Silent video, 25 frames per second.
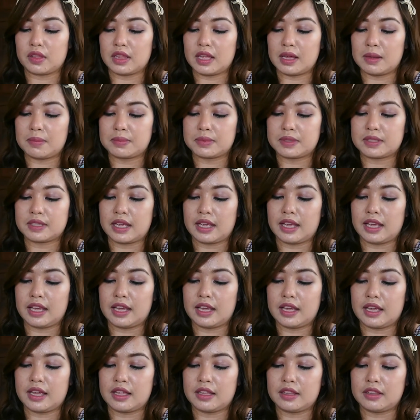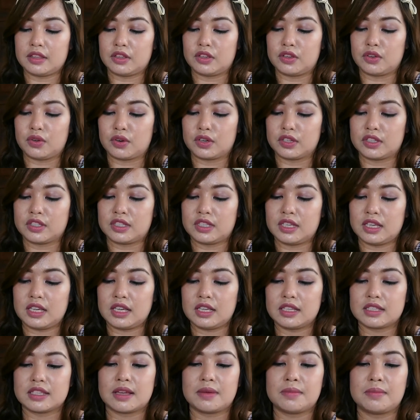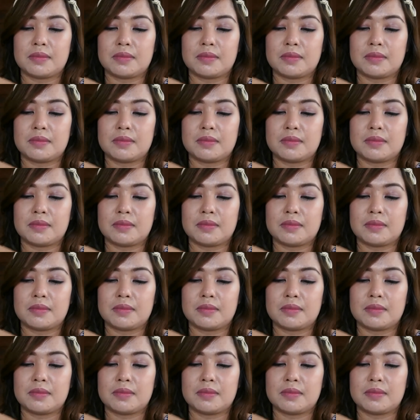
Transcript: lips and your cheeks, I